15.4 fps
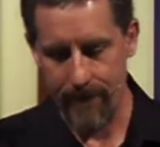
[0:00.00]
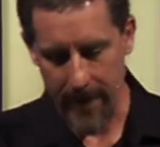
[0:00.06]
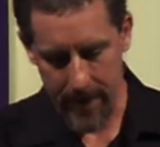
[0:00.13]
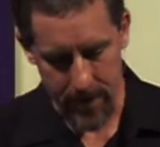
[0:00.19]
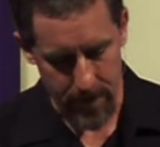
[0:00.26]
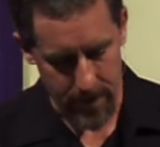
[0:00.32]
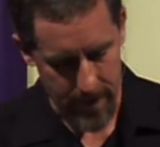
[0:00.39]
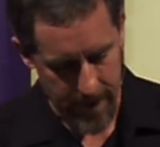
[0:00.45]

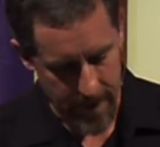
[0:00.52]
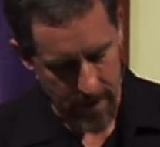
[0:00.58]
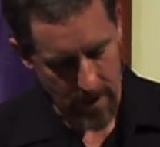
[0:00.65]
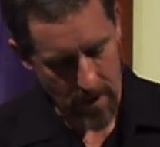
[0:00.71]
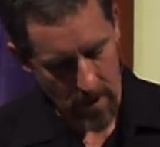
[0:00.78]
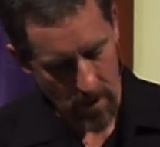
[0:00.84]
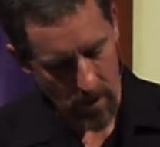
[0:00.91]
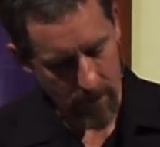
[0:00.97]
victory
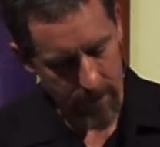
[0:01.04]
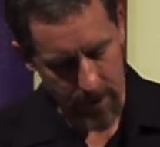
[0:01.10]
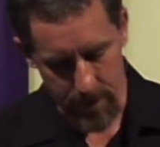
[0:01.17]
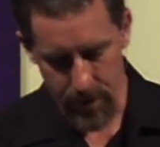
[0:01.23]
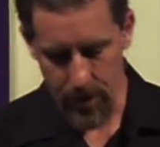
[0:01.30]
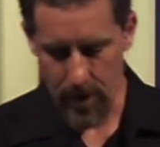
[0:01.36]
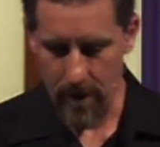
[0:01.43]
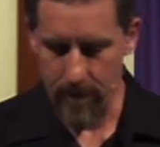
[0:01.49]
over
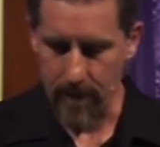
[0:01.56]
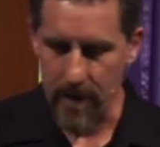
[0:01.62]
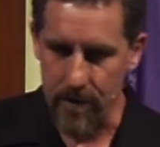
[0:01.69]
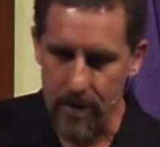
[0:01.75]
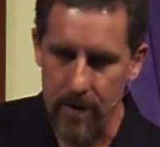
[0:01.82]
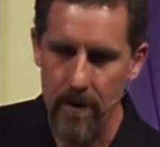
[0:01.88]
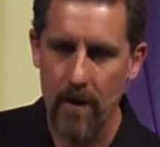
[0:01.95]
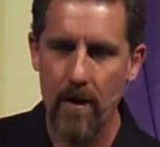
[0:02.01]
the
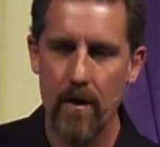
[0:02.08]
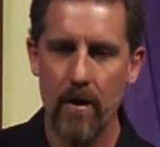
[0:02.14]
Germans.